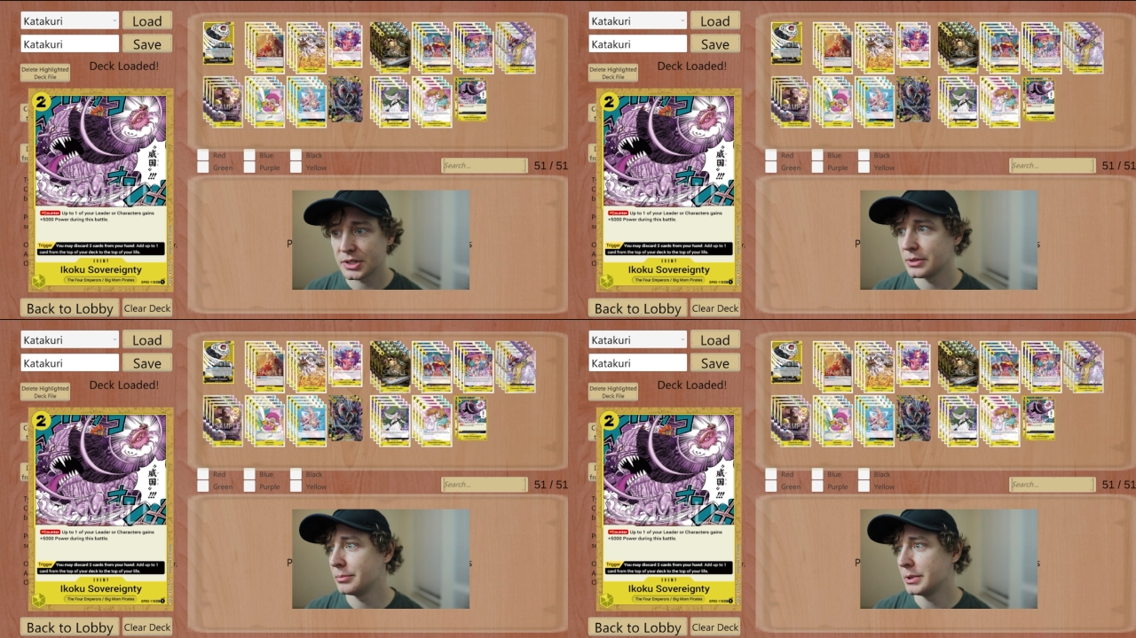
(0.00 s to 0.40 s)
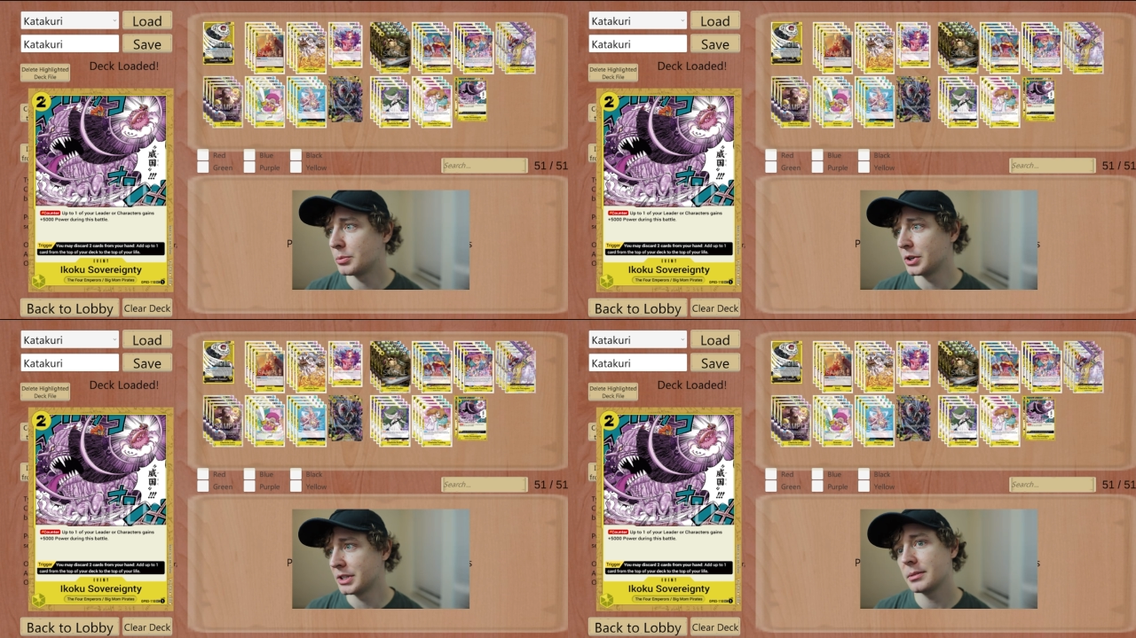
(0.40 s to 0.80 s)
to be
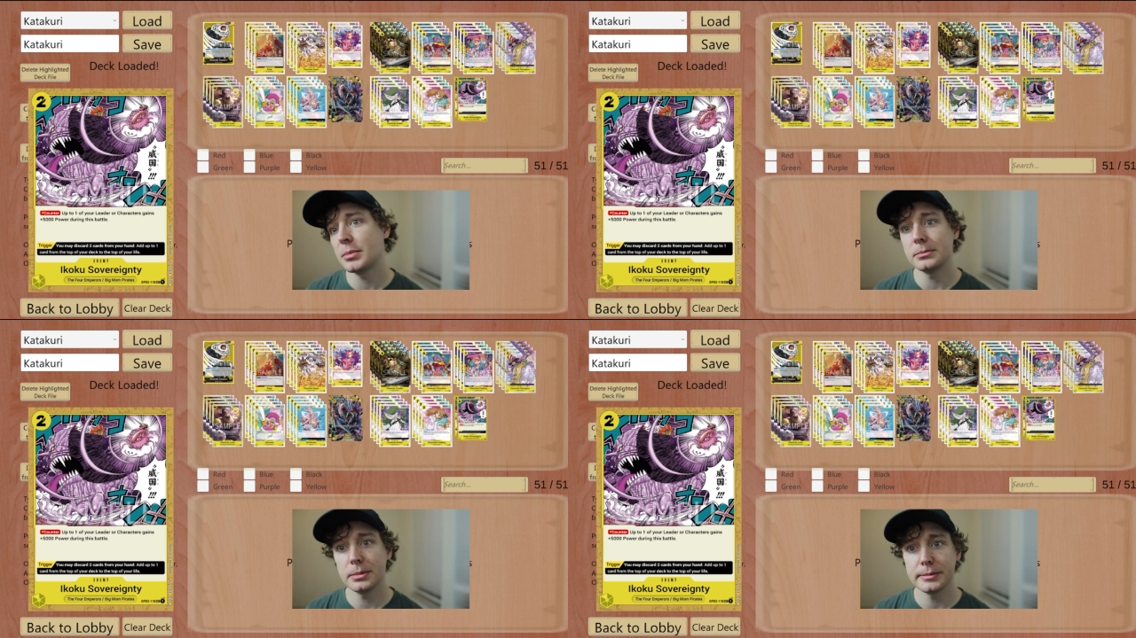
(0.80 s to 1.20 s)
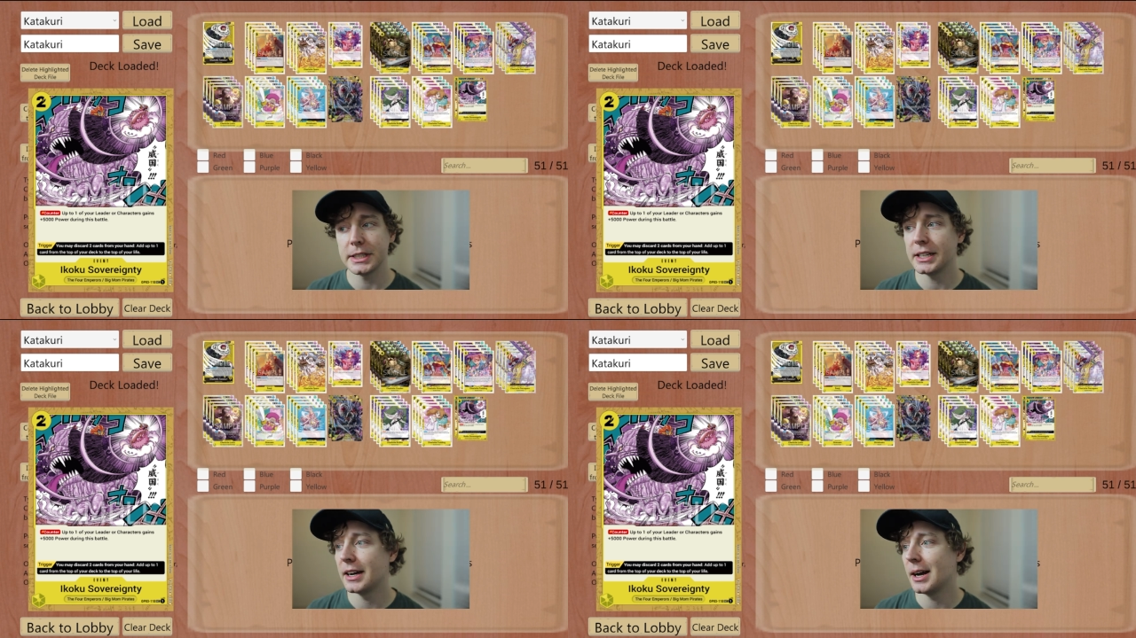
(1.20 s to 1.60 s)
printed
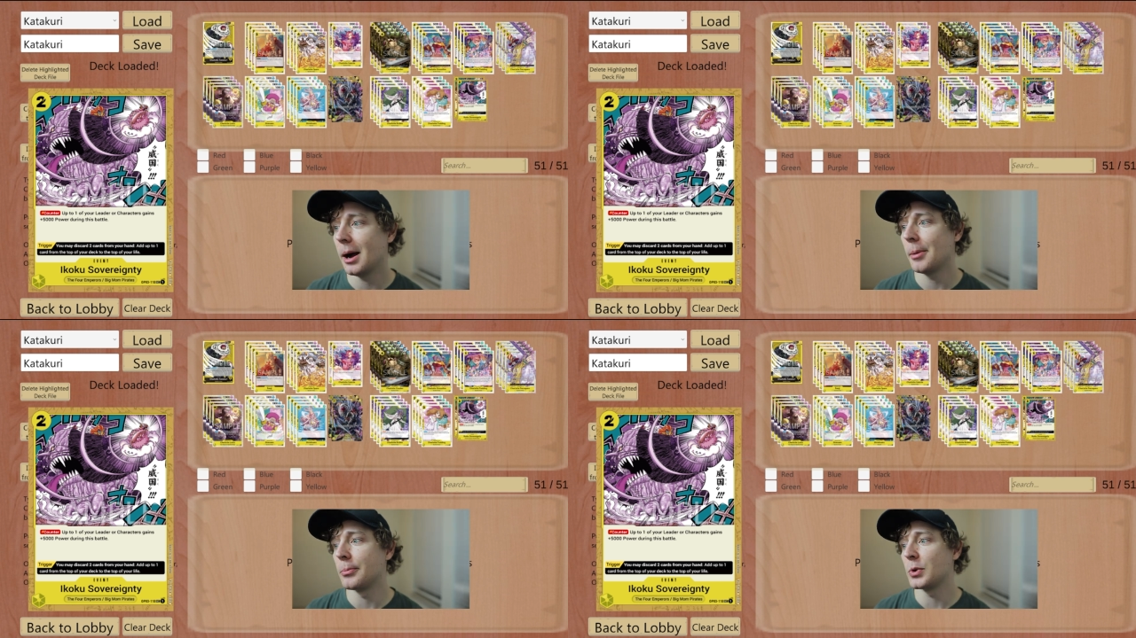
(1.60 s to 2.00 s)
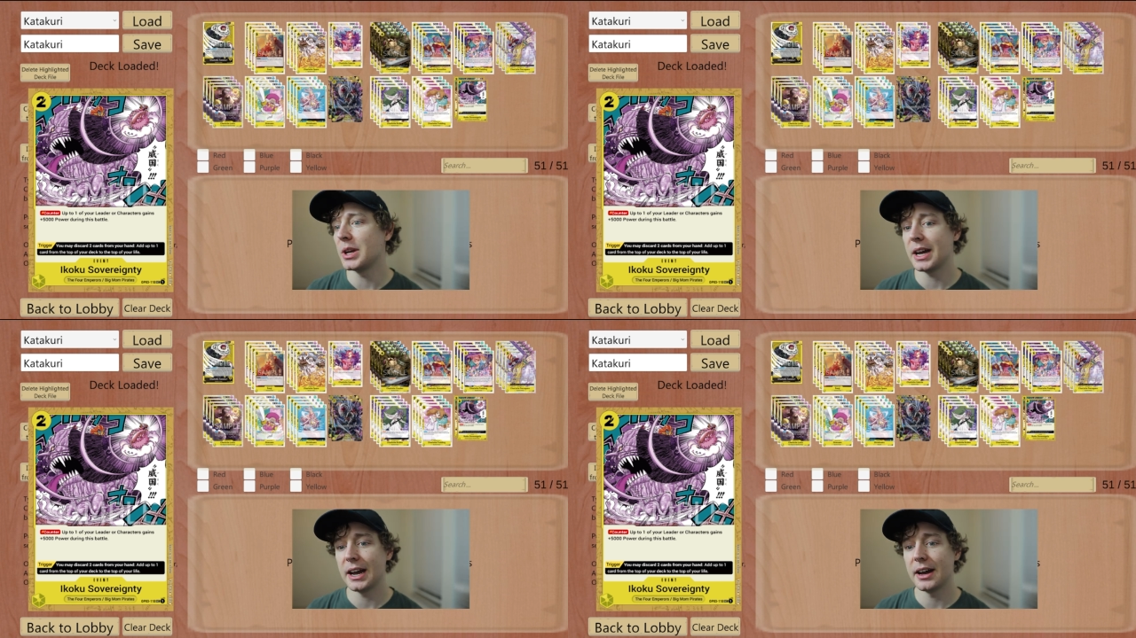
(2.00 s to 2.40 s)
probably.
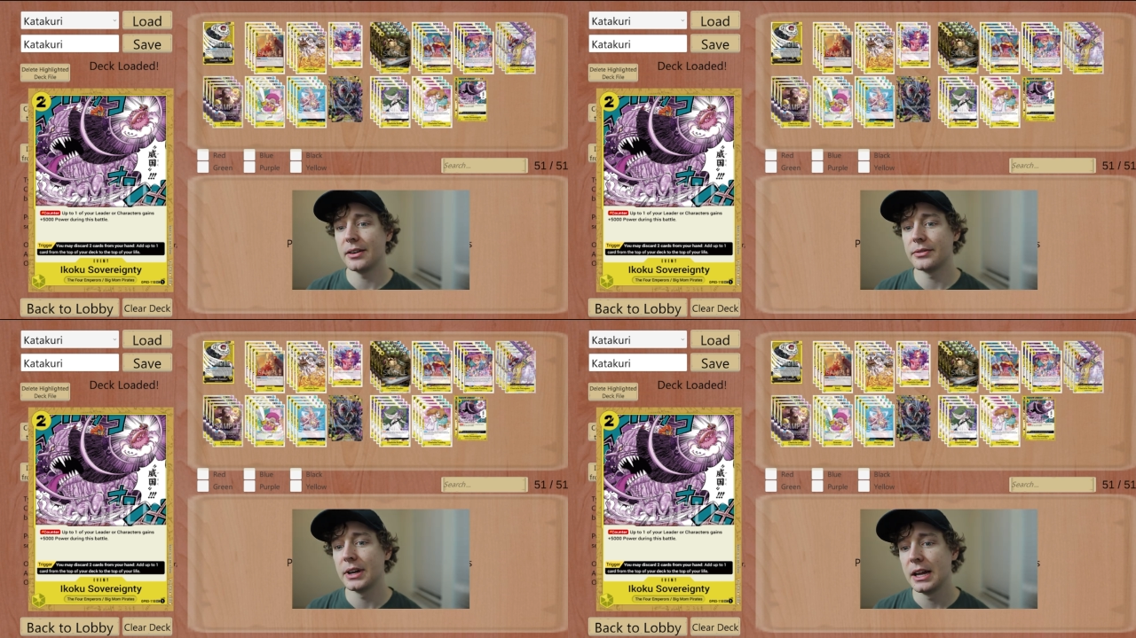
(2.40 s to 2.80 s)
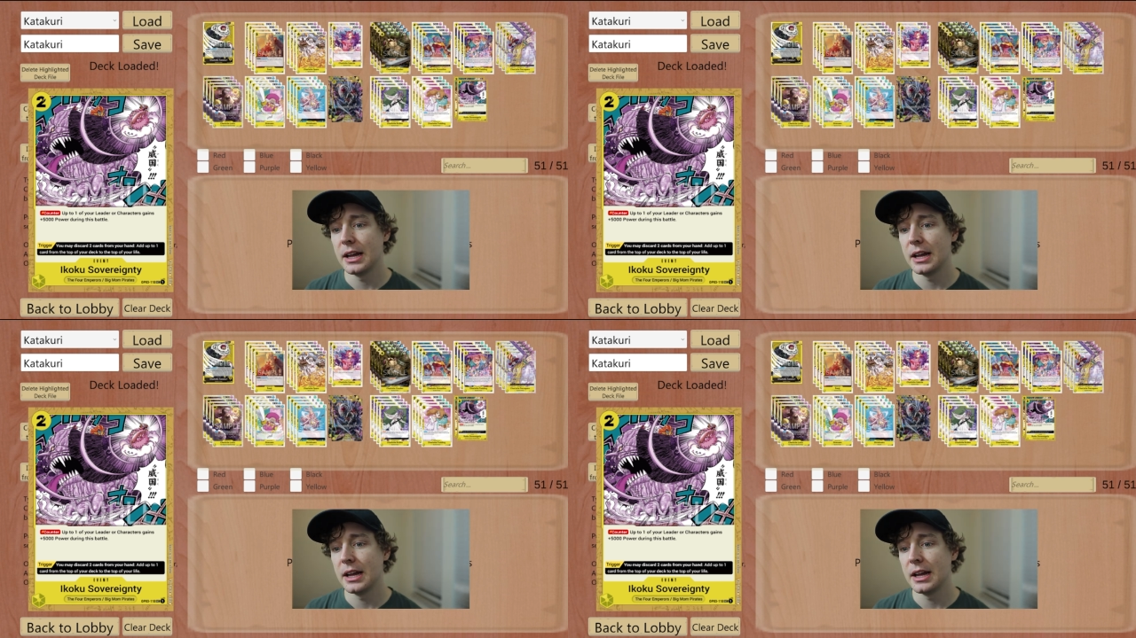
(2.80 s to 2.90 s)
We have